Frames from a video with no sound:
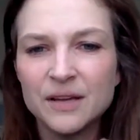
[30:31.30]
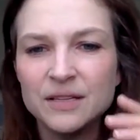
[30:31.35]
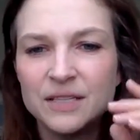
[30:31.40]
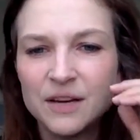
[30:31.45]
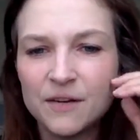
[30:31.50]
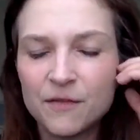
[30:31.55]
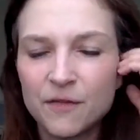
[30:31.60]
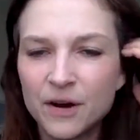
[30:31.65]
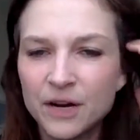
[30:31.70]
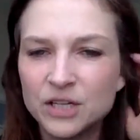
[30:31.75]

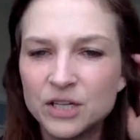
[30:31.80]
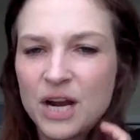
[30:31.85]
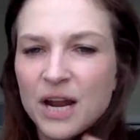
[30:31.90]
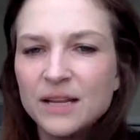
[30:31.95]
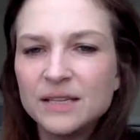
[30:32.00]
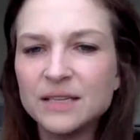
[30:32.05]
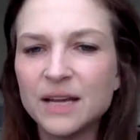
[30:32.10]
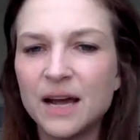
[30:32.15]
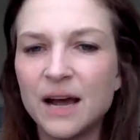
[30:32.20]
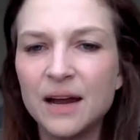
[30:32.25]

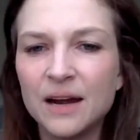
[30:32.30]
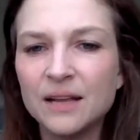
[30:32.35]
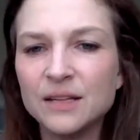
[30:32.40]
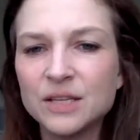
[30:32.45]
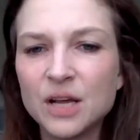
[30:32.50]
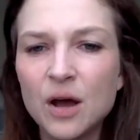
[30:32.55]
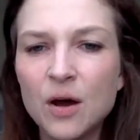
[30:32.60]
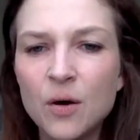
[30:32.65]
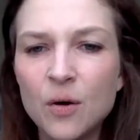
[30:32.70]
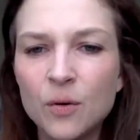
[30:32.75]
differentiates on
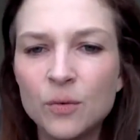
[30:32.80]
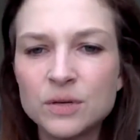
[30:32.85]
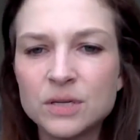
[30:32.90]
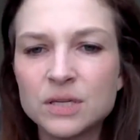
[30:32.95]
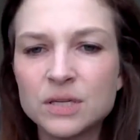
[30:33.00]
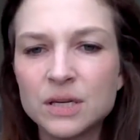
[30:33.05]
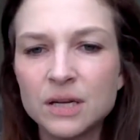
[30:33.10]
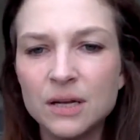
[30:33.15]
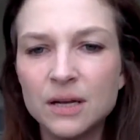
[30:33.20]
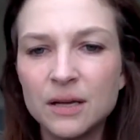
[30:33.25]
its own
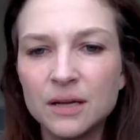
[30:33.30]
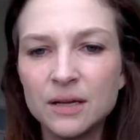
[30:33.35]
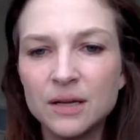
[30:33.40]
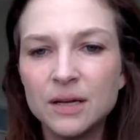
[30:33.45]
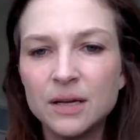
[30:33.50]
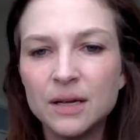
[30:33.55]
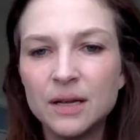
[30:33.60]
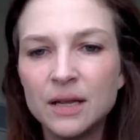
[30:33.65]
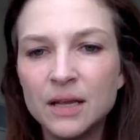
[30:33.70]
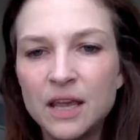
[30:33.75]
to
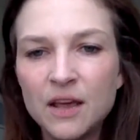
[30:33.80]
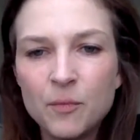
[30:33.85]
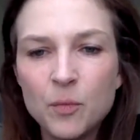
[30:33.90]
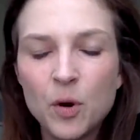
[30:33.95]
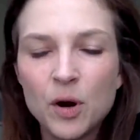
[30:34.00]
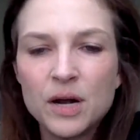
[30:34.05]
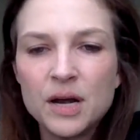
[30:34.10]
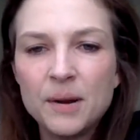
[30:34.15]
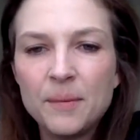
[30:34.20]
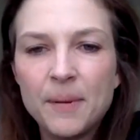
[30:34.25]
give
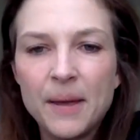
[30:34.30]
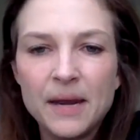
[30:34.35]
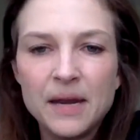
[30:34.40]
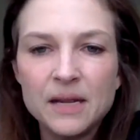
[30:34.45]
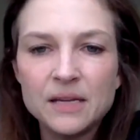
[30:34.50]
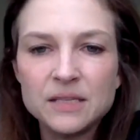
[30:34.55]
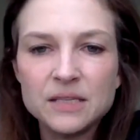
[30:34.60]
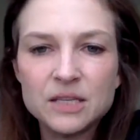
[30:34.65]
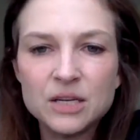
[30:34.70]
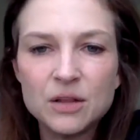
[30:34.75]
more
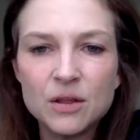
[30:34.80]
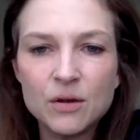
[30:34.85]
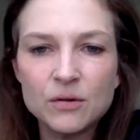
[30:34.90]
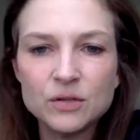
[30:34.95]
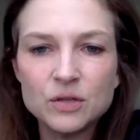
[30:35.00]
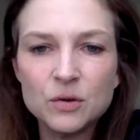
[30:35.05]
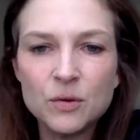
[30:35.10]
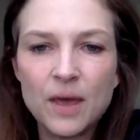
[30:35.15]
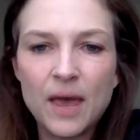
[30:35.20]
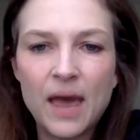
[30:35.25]
independence to those
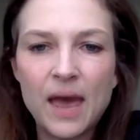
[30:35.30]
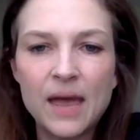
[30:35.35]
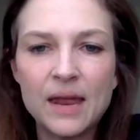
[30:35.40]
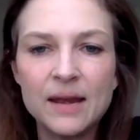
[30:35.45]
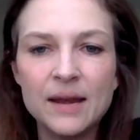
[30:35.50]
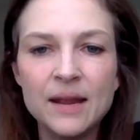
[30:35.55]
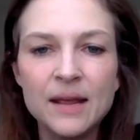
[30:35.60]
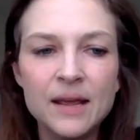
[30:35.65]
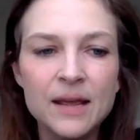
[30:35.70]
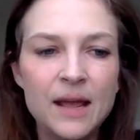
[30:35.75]
who
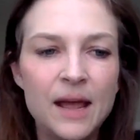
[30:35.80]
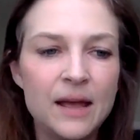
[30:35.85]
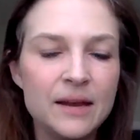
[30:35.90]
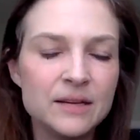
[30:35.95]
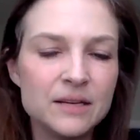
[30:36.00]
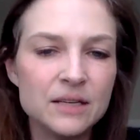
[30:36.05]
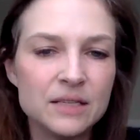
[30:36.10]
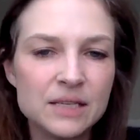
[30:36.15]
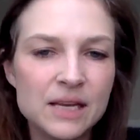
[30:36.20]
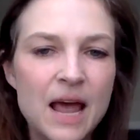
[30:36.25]
can and
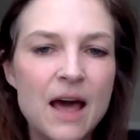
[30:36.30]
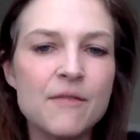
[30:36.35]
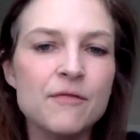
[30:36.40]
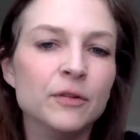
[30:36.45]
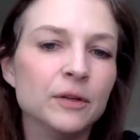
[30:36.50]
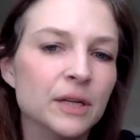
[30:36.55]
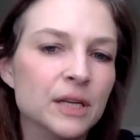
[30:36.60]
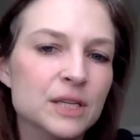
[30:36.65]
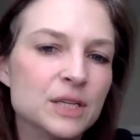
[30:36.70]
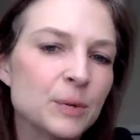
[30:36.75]
to
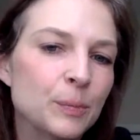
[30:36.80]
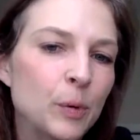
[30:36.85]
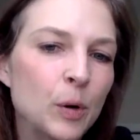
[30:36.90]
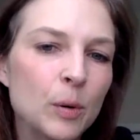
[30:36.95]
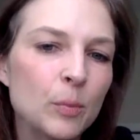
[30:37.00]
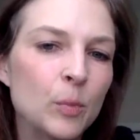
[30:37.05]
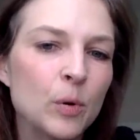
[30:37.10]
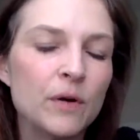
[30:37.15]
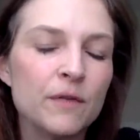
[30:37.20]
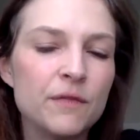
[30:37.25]
scaffold and support
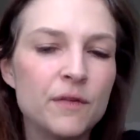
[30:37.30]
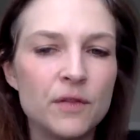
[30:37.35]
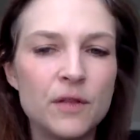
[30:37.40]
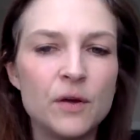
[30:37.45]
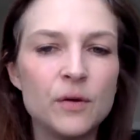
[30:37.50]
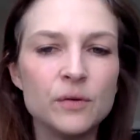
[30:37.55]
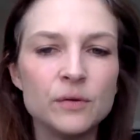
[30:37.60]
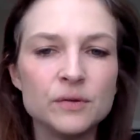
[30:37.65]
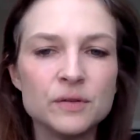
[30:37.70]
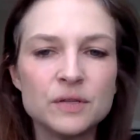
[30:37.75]
more for
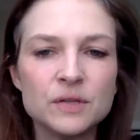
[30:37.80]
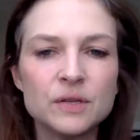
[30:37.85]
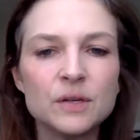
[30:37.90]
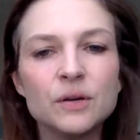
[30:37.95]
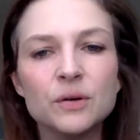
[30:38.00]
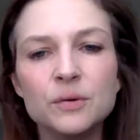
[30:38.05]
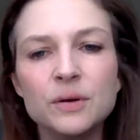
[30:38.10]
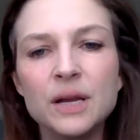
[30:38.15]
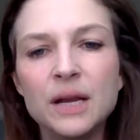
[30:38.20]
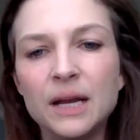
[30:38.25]
those
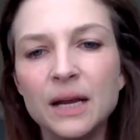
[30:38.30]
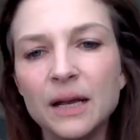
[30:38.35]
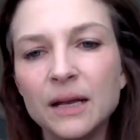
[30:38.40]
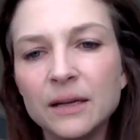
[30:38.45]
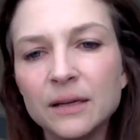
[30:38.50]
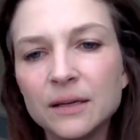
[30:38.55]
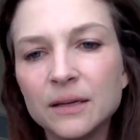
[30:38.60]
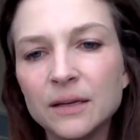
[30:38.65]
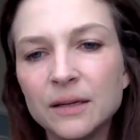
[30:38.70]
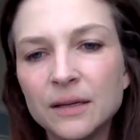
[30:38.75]
who need it.
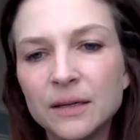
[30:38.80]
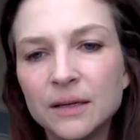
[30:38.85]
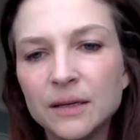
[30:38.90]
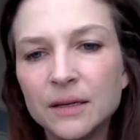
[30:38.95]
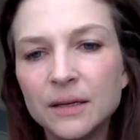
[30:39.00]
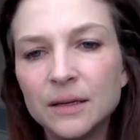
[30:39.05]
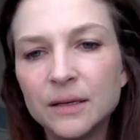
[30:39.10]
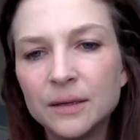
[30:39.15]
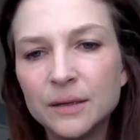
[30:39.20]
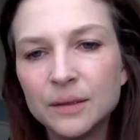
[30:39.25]

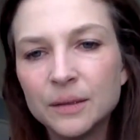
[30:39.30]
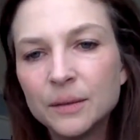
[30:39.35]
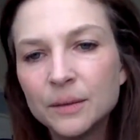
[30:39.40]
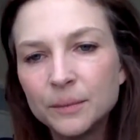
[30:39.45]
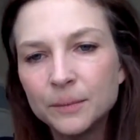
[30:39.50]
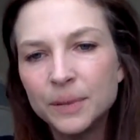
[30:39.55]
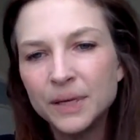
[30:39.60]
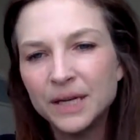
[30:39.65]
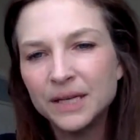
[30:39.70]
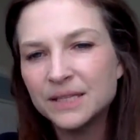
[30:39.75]

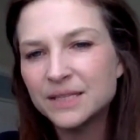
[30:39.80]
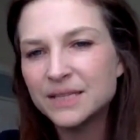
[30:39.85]
But it's